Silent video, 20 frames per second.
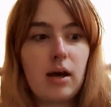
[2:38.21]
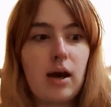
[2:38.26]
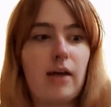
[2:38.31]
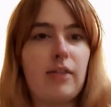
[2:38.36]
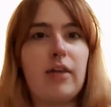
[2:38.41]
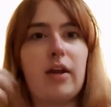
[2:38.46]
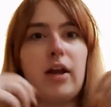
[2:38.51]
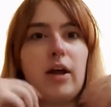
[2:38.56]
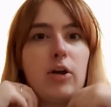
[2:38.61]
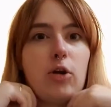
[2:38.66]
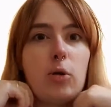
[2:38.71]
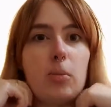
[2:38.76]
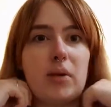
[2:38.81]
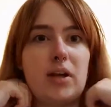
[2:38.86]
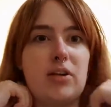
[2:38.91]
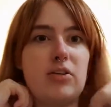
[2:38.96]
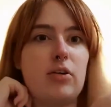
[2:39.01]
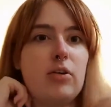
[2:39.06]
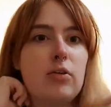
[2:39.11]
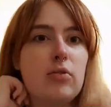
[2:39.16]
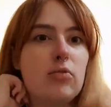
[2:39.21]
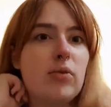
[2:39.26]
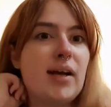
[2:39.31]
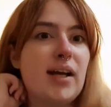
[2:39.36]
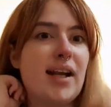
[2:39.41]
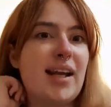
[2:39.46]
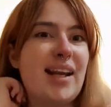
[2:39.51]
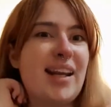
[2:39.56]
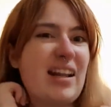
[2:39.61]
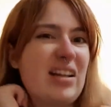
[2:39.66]
and then I normally do the
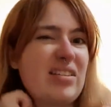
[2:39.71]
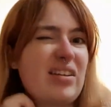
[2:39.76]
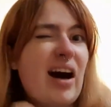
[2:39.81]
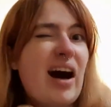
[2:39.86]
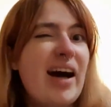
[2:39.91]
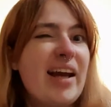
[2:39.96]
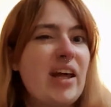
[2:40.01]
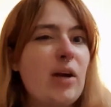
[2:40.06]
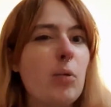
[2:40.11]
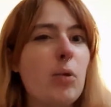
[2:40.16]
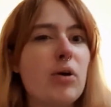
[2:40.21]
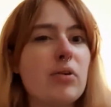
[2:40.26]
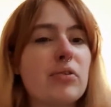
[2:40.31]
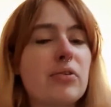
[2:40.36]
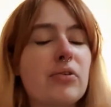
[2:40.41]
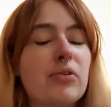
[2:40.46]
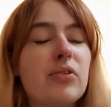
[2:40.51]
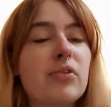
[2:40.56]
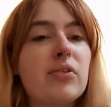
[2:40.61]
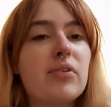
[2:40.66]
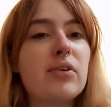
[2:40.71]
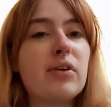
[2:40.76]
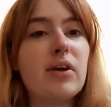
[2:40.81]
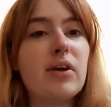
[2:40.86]
really little tiny ones